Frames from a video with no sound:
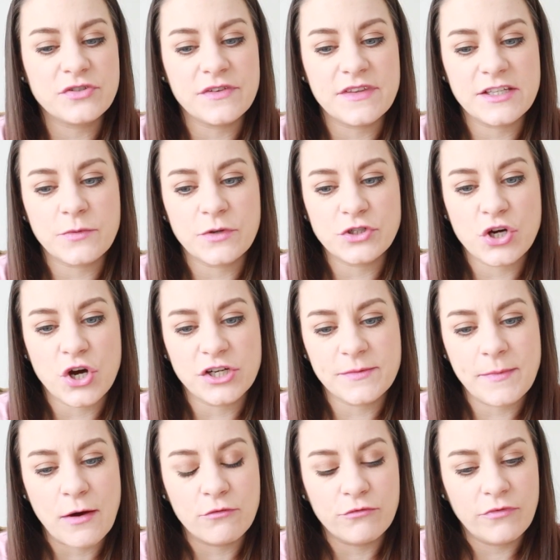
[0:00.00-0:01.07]
So this one talks
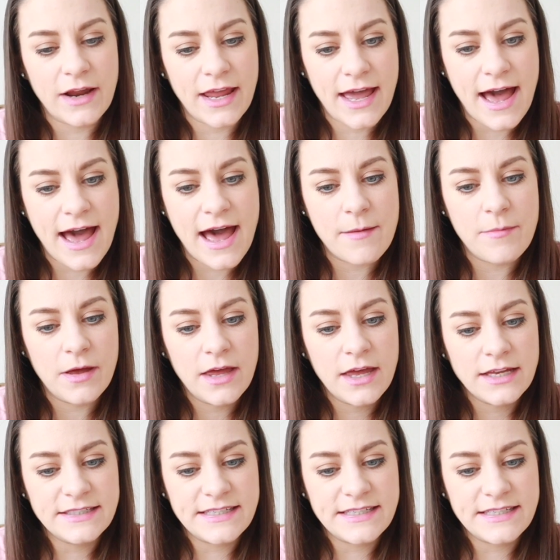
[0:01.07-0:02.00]
about Rahab,